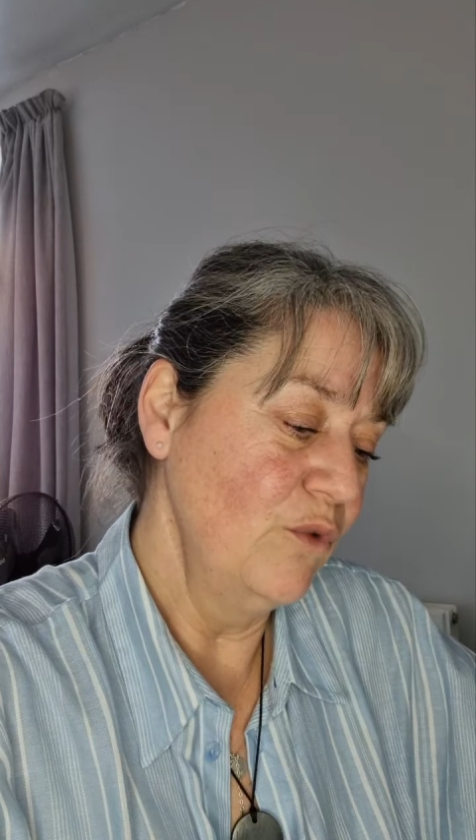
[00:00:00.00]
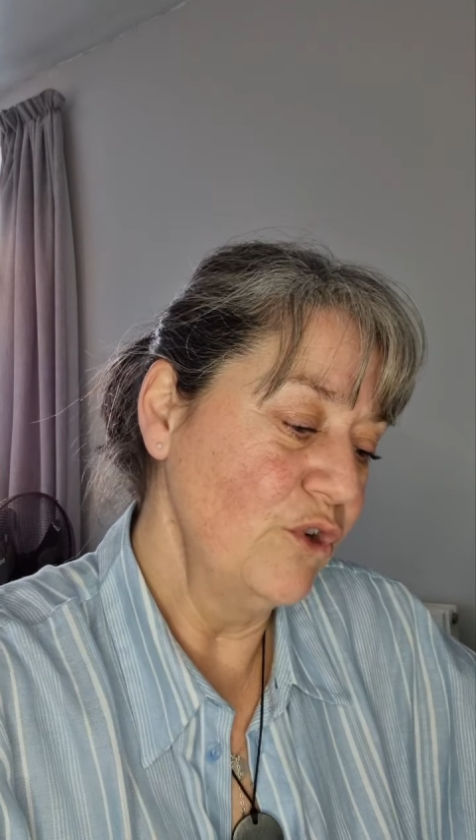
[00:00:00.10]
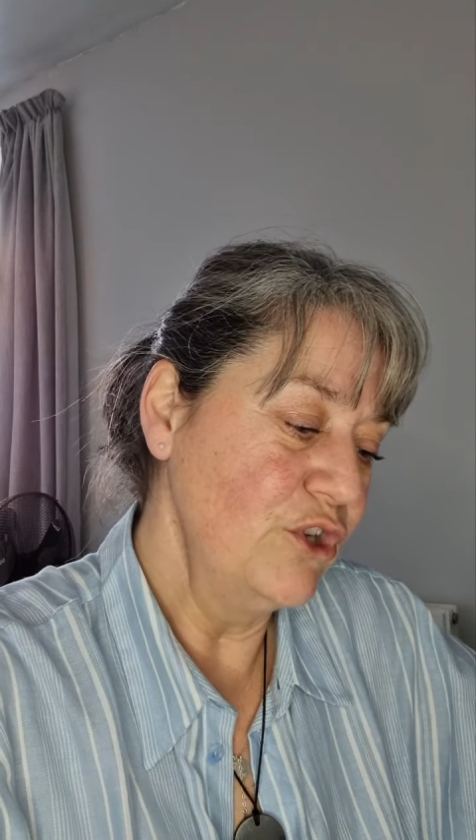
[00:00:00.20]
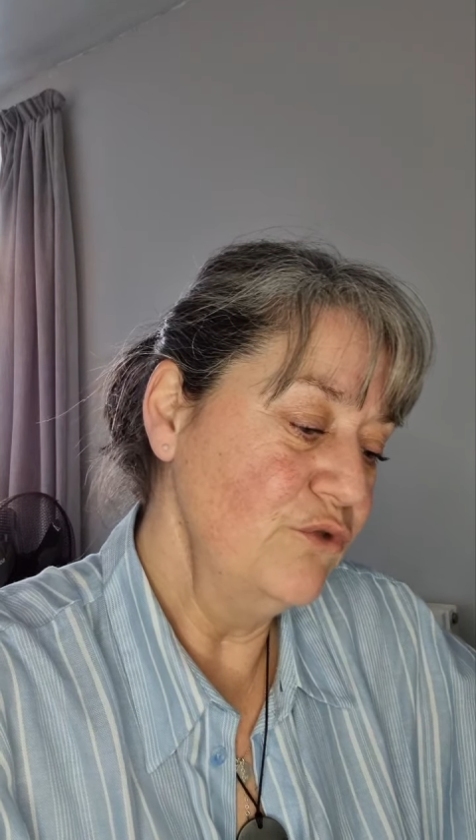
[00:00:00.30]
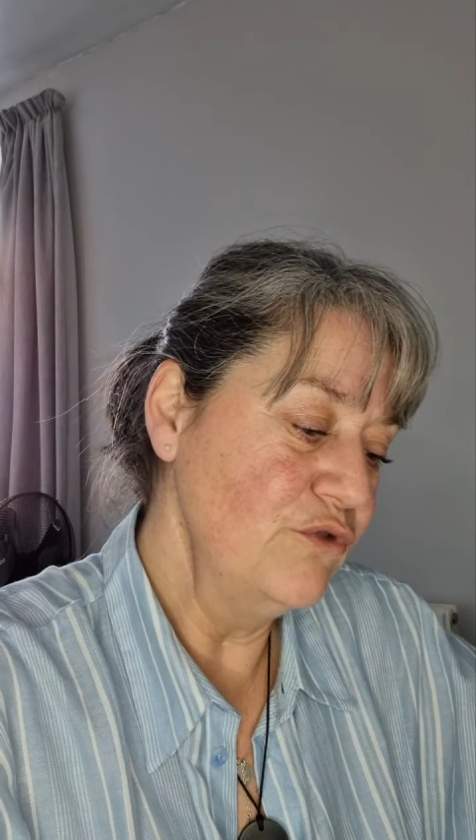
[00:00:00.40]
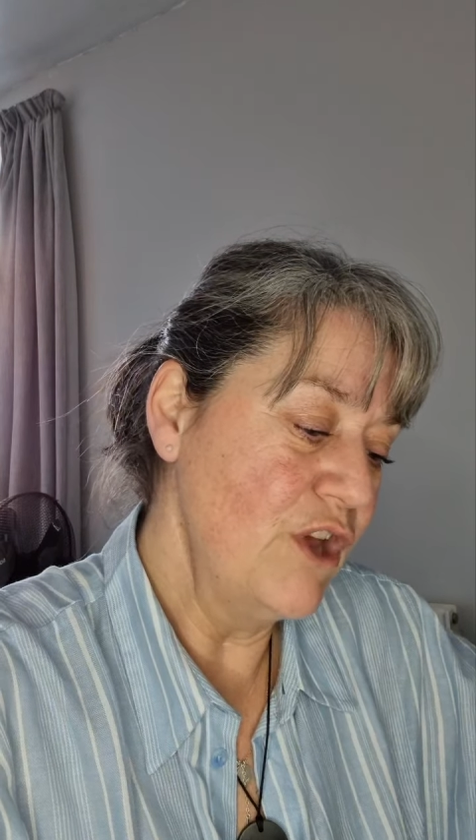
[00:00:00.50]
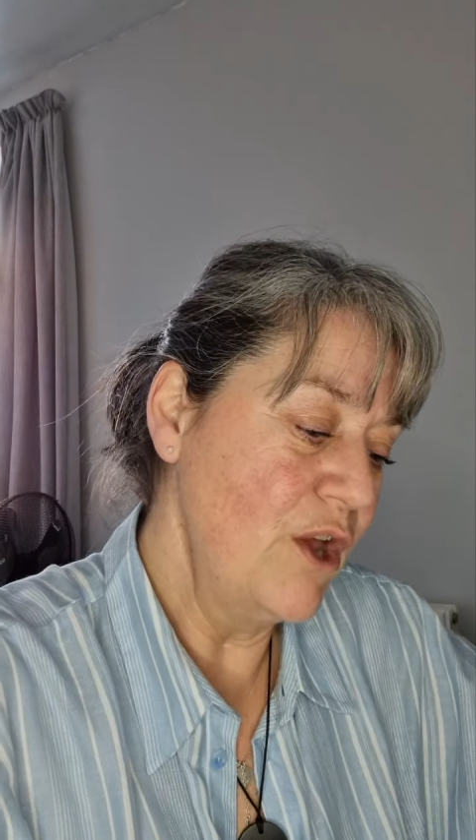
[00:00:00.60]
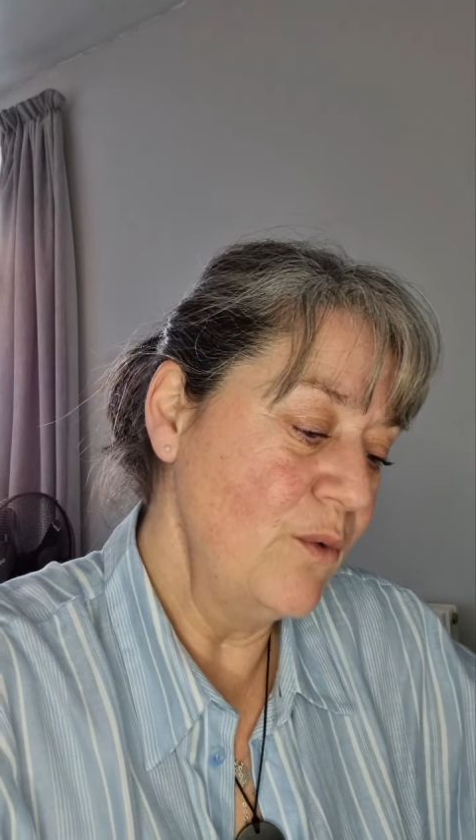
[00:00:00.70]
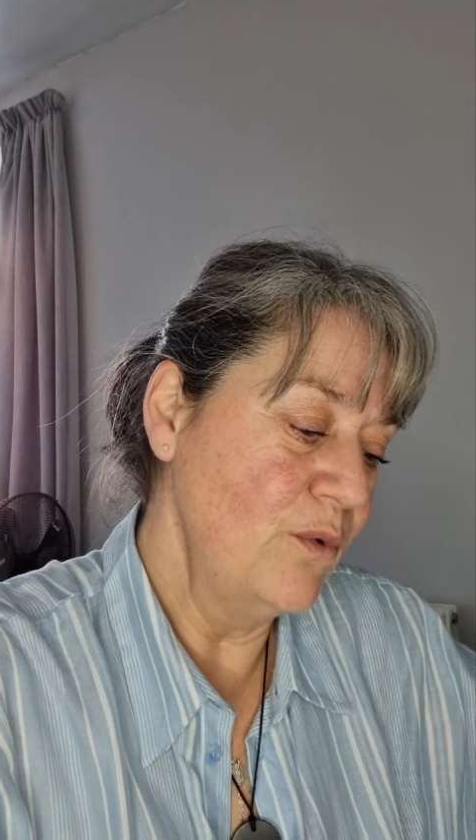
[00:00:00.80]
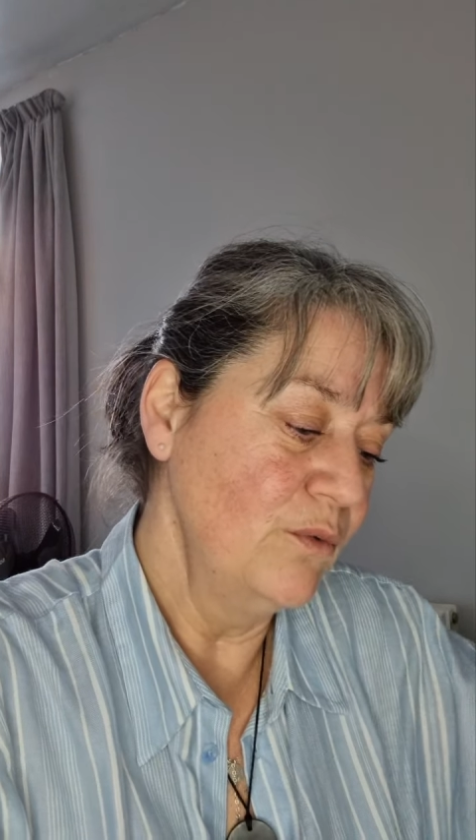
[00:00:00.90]
what you
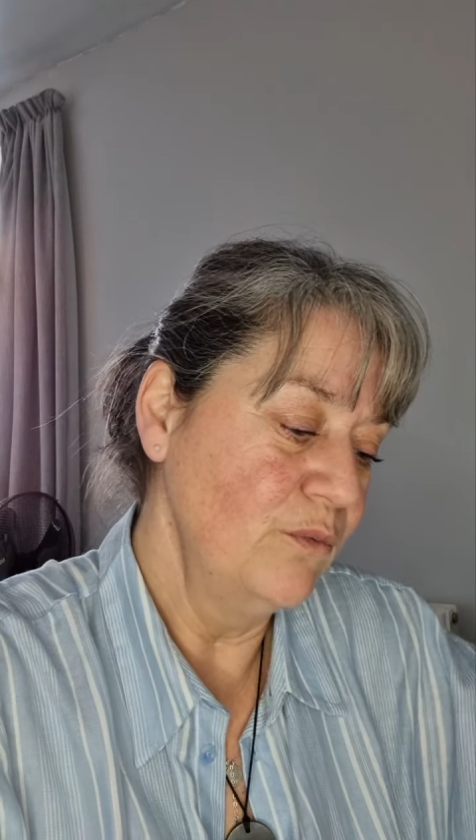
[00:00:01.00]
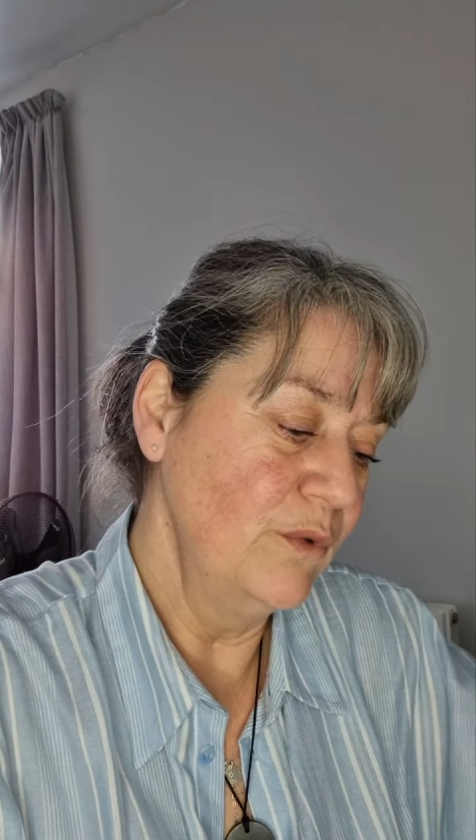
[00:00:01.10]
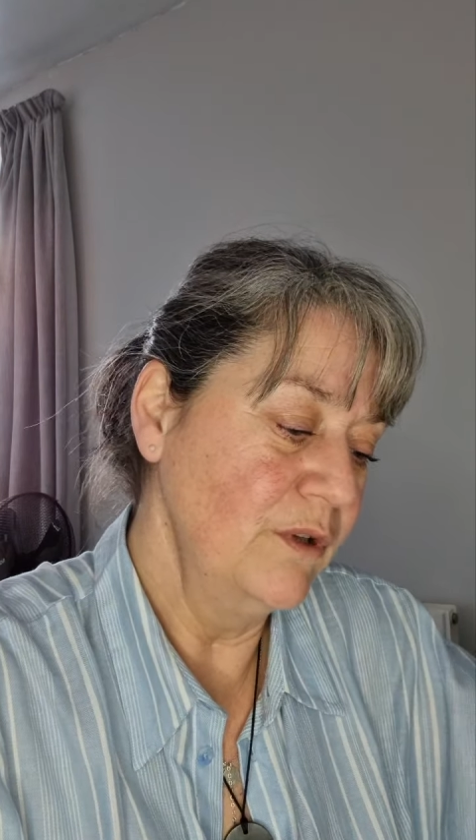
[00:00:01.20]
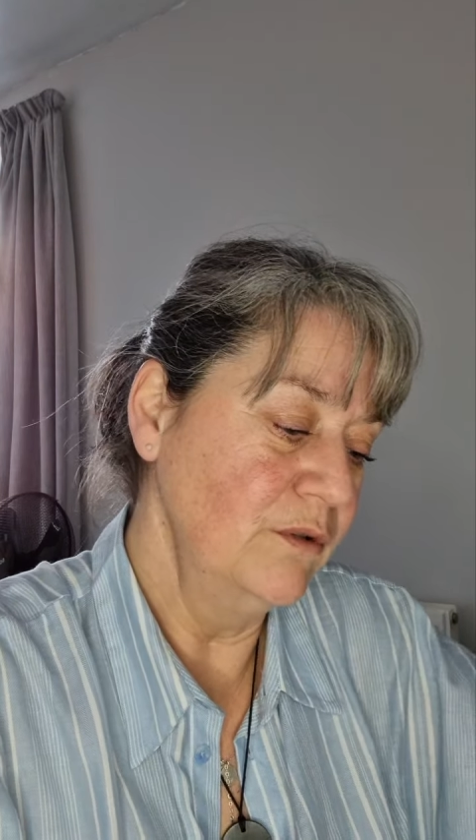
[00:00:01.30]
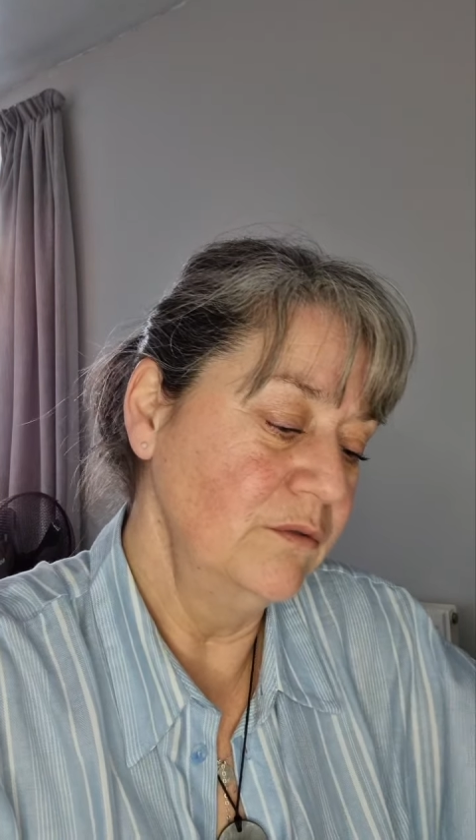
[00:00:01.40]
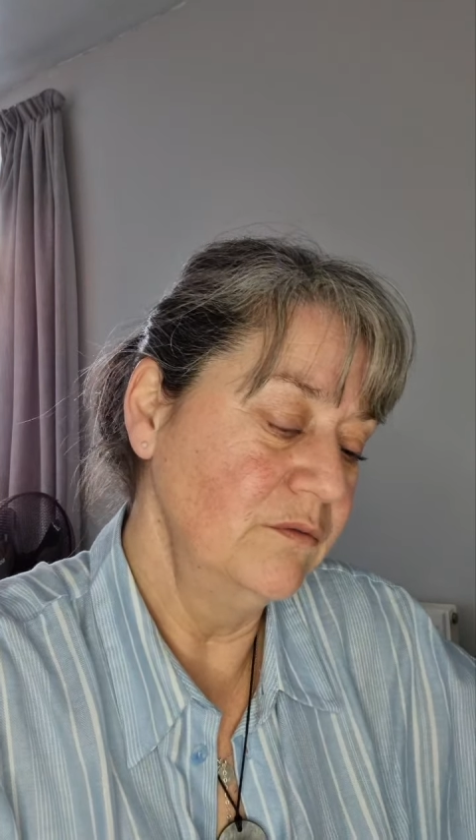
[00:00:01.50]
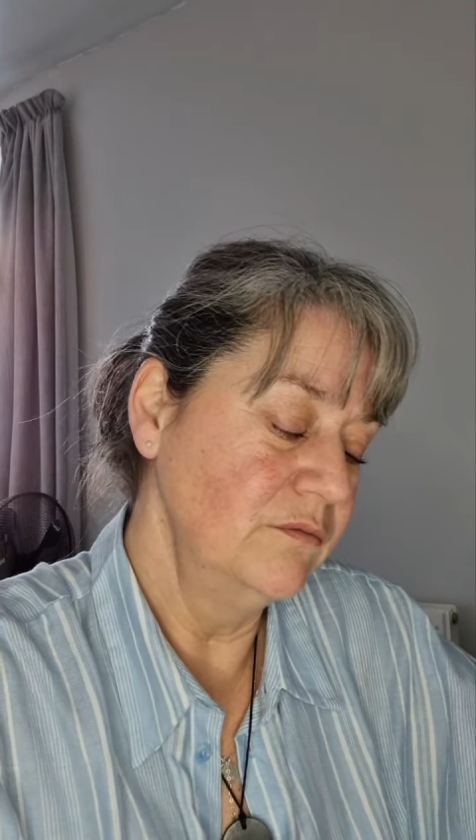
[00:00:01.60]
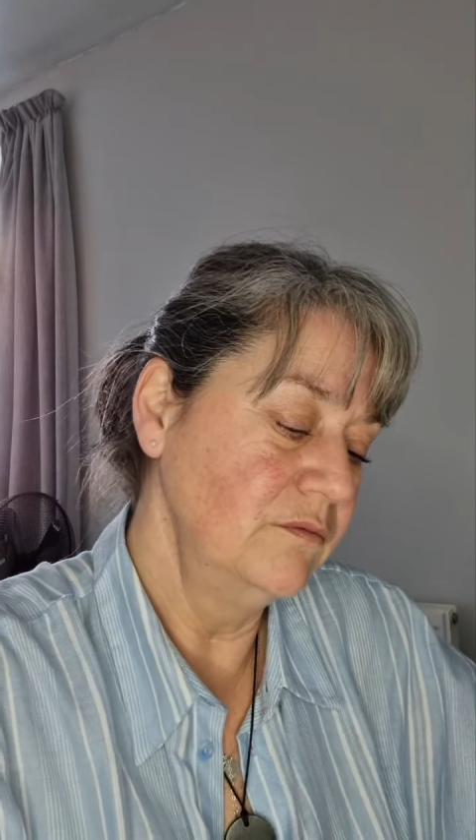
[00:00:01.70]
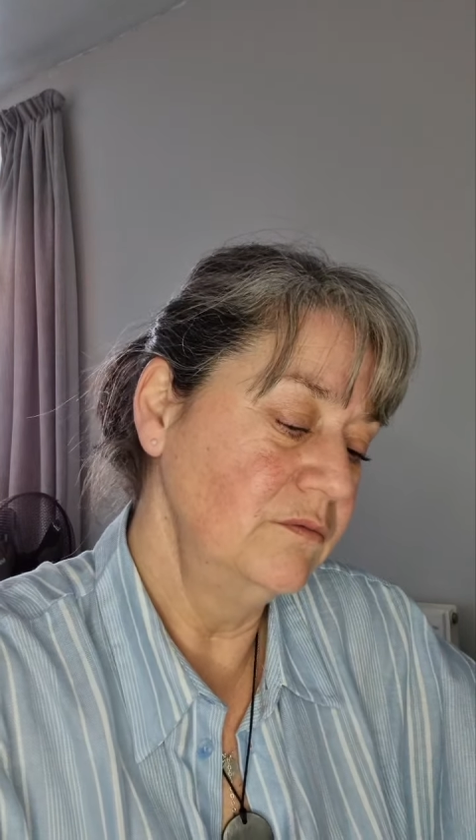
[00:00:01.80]
know will